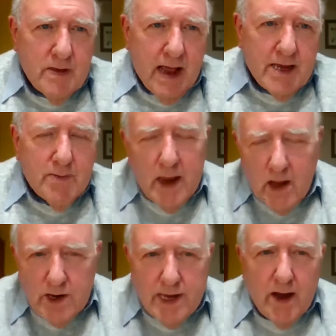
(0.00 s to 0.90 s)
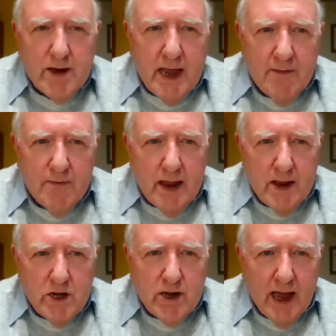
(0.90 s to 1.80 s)
testimony goes out every
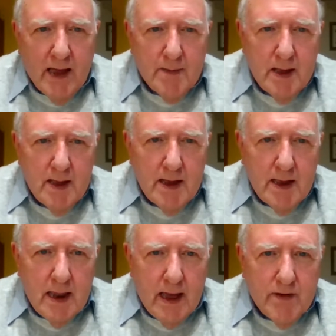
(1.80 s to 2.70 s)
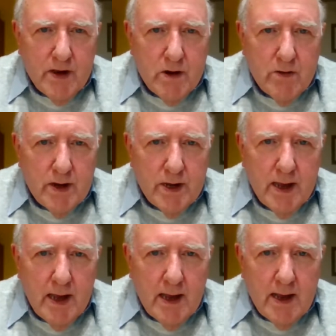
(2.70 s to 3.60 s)
lunchtime at Life Stories
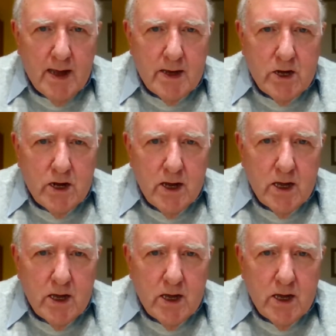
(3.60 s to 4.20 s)
at Lunch.